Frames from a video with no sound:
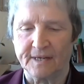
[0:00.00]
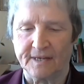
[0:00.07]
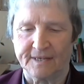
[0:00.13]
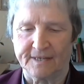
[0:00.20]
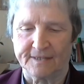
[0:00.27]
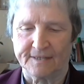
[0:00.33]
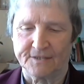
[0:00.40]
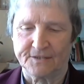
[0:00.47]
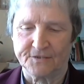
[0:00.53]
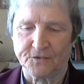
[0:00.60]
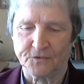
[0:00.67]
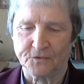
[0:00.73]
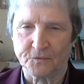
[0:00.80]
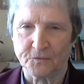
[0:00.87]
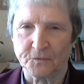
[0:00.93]
And
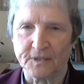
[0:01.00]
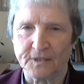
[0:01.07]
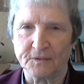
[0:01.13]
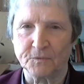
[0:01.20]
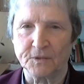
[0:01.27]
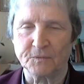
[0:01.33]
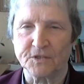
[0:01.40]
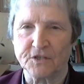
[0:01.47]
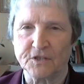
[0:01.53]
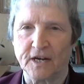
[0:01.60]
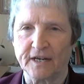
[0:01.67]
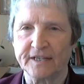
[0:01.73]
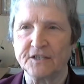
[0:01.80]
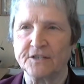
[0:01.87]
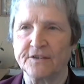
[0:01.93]
so we were
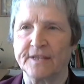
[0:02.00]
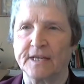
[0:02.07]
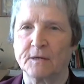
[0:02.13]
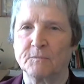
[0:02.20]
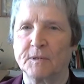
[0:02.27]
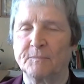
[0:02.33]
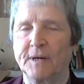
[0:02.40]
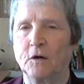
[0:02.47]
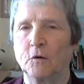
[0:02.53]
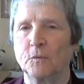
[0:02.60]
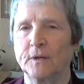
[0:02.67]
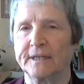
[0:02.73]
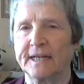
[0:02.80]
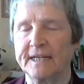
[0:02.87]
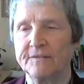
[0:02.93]
talking to them about
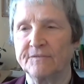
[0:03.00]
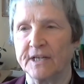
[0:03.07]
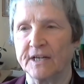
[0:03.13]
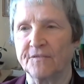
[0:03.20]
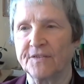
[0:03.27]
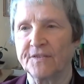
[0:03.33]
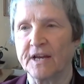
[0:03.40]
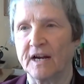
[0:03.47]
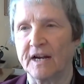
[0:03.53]
what kind of health